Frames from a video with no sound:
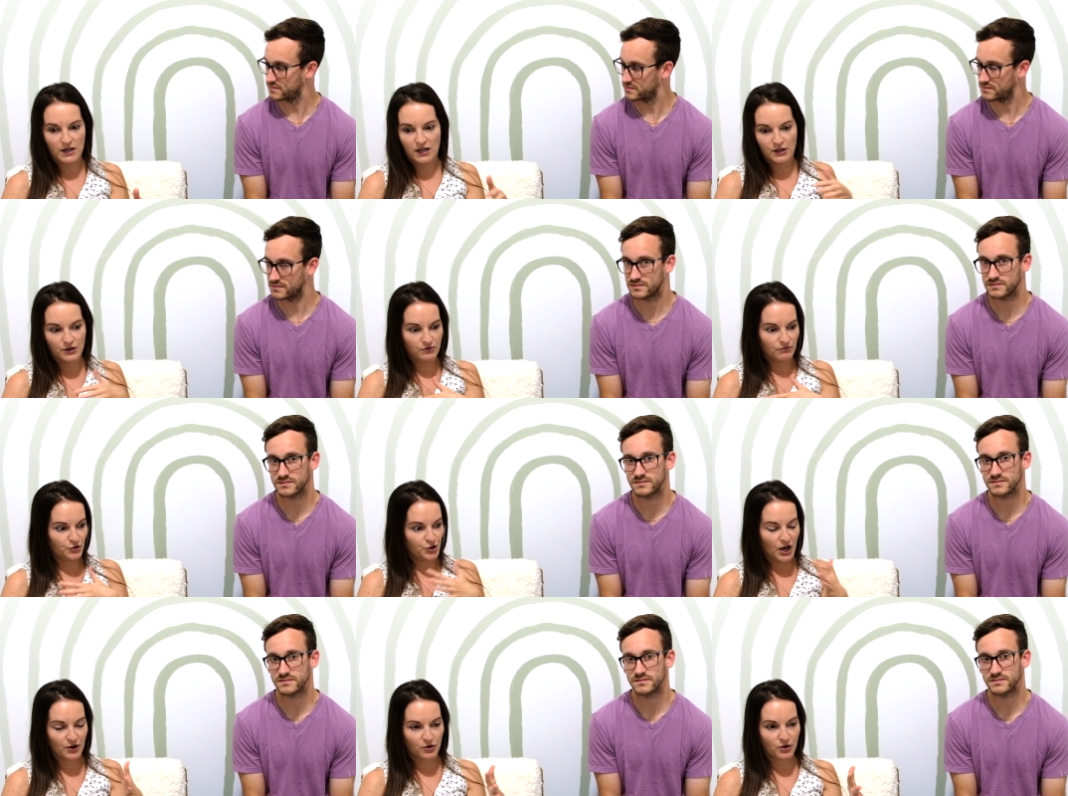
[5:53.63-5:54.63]
Speaker 1: in
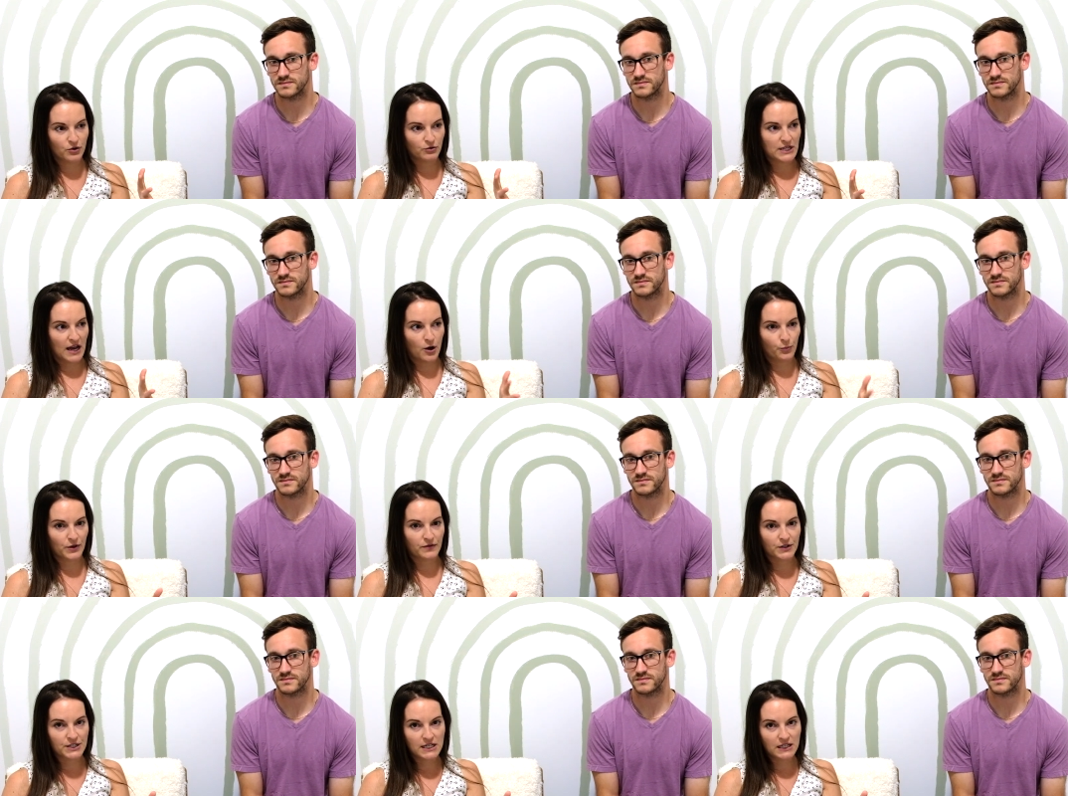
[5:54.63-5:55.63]
general to help with
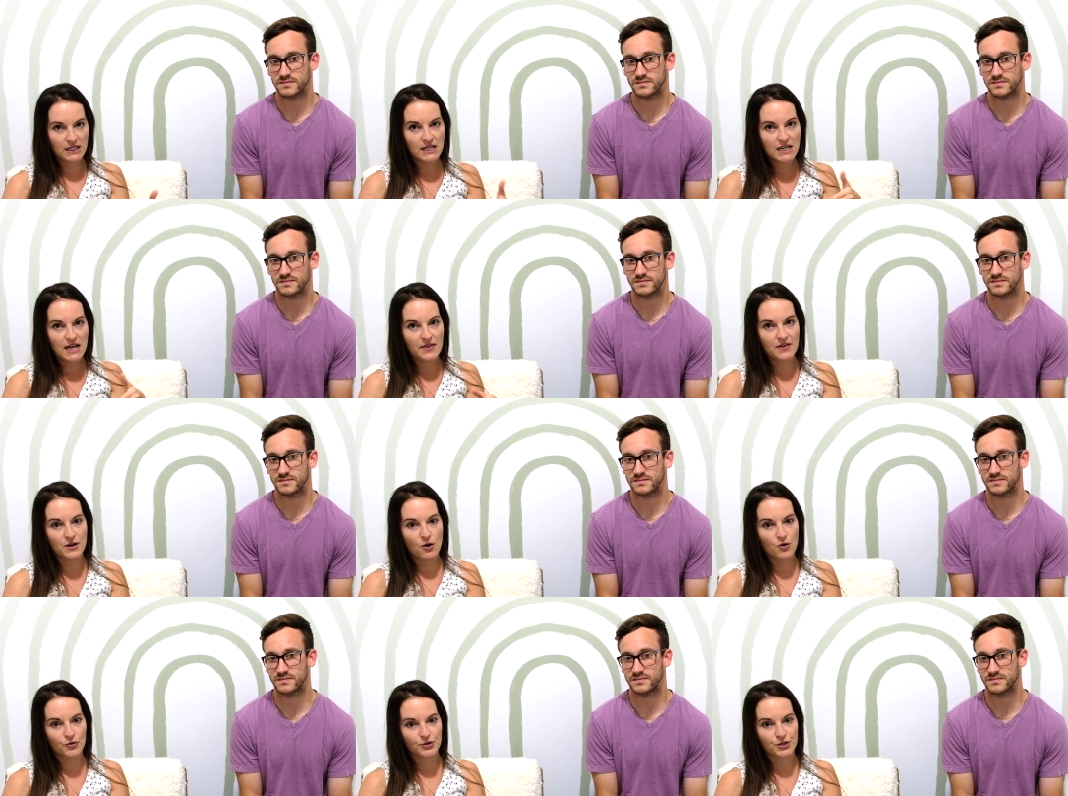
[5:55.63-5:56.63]
fertility, and then
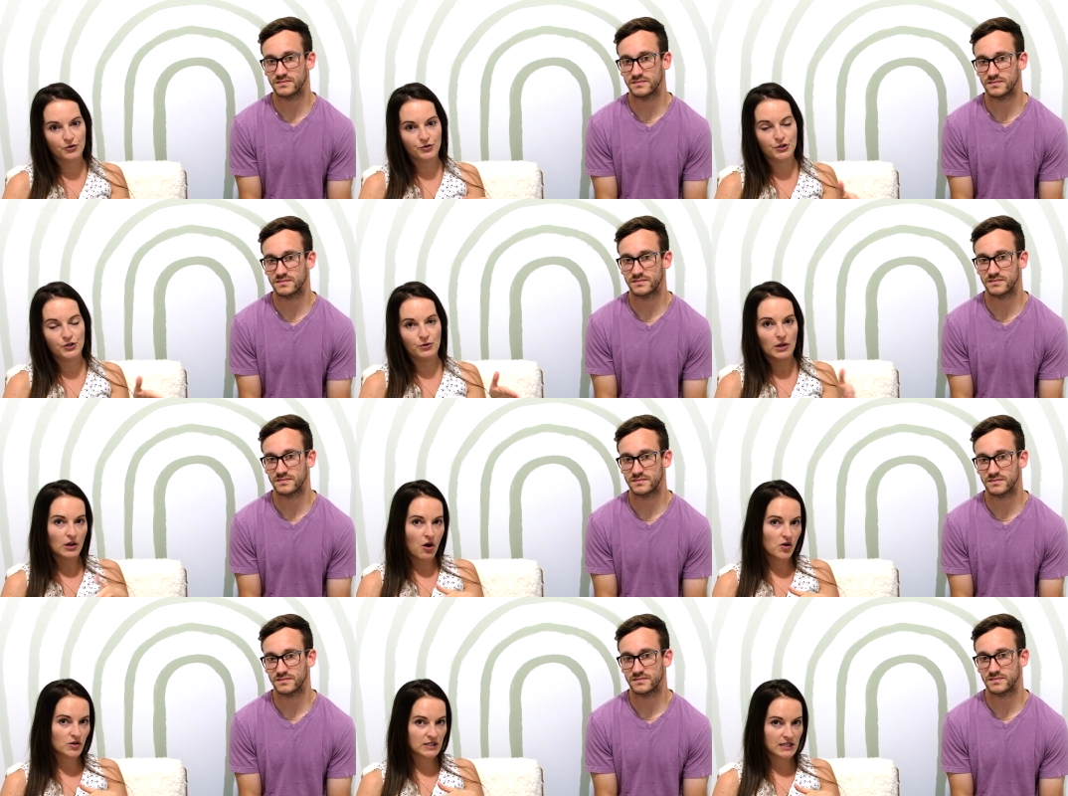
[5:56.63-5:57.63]
also to do
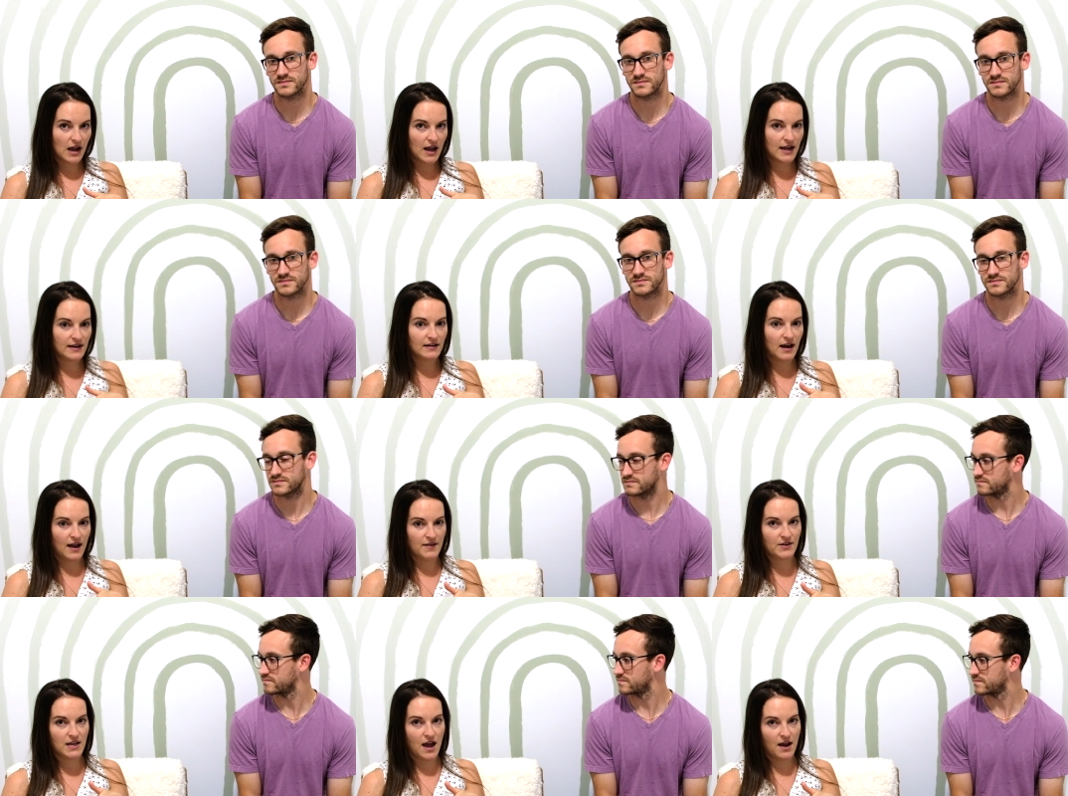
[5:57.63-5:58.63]
alongside
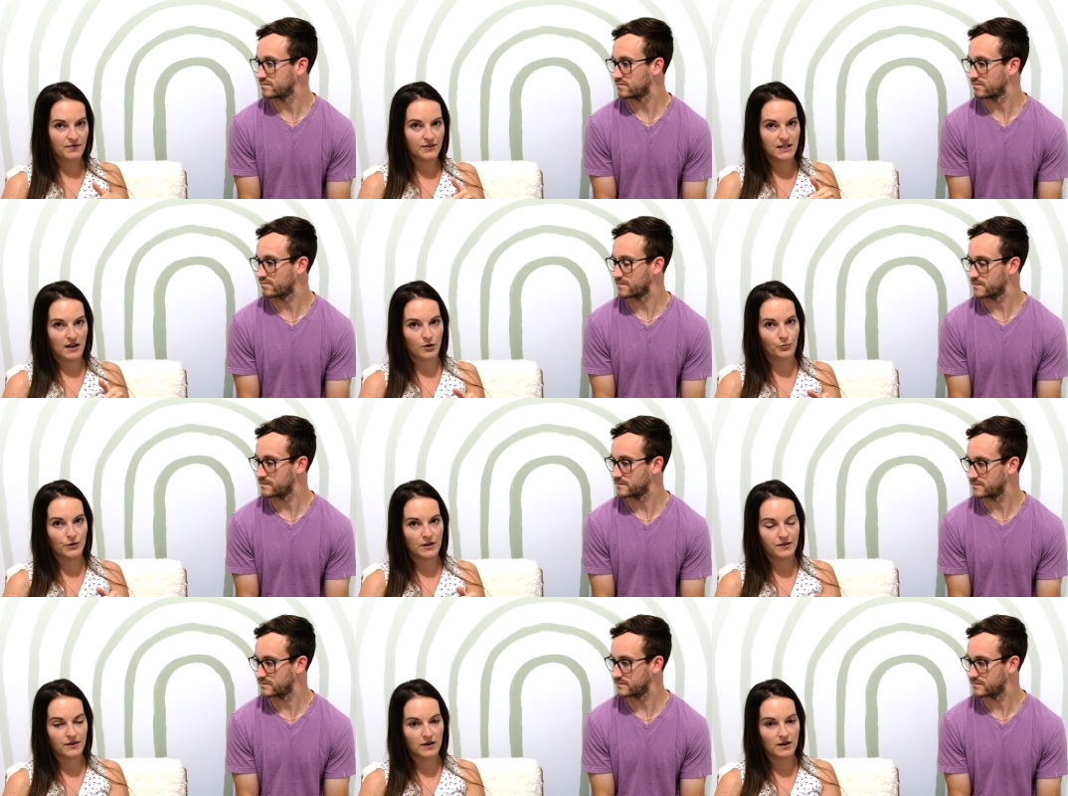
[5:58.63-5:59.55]
IVF to help with